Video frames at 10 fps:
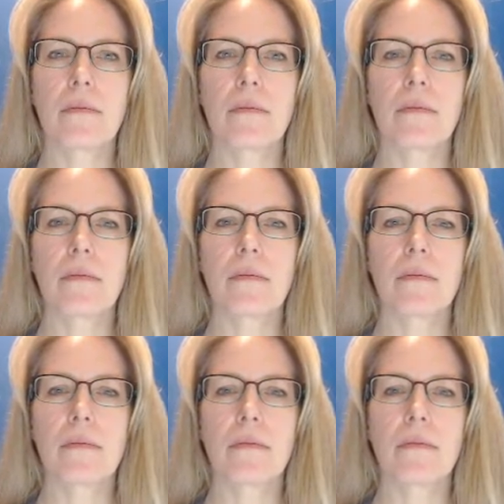
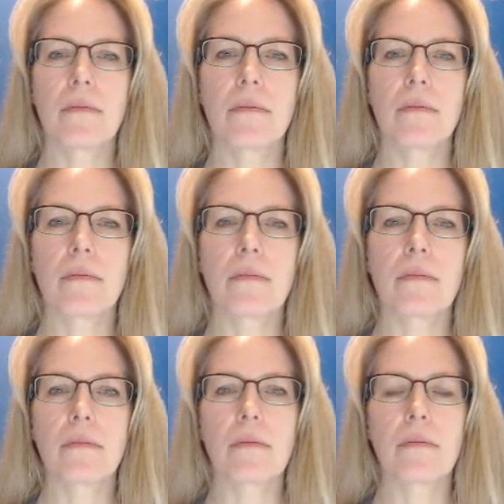
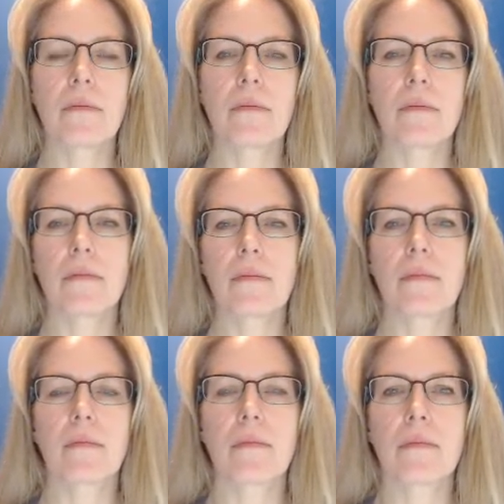
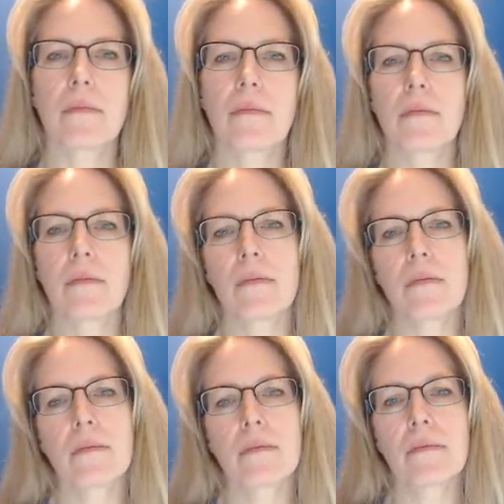
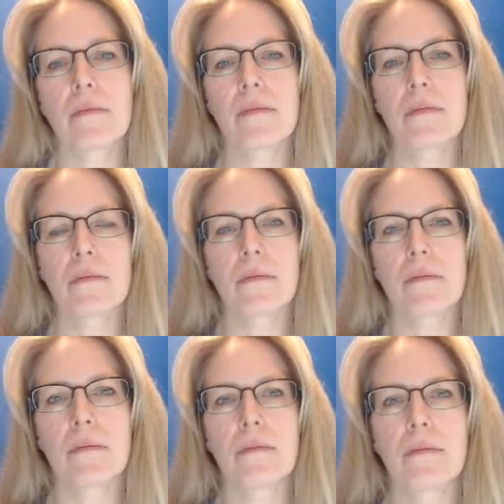
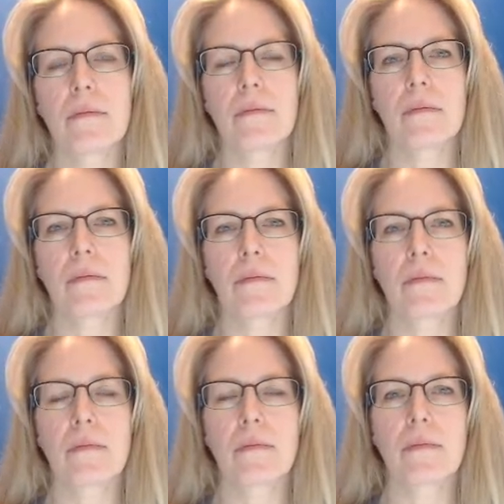
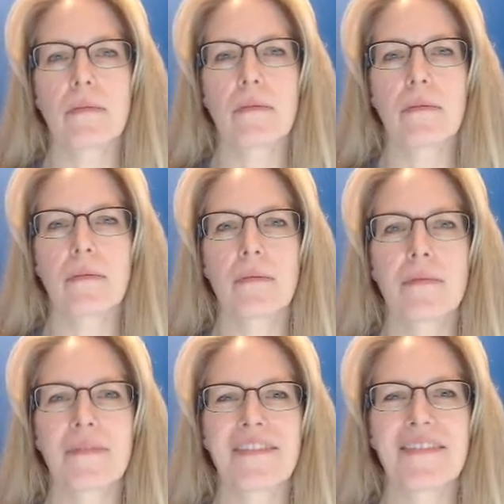
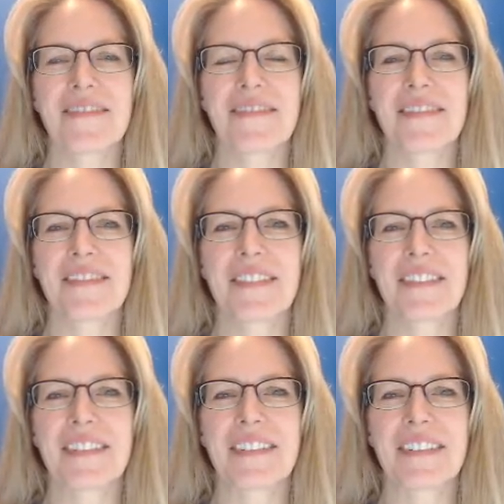
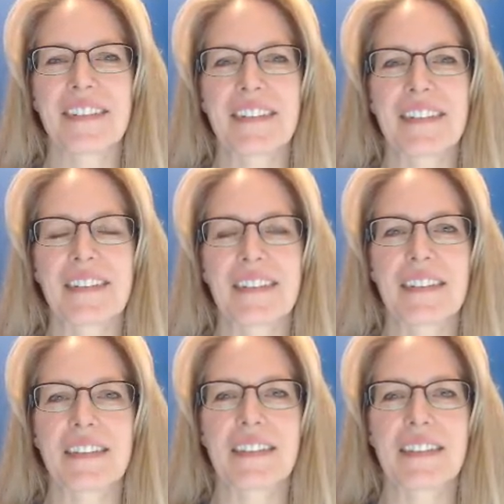This person isn't speaking.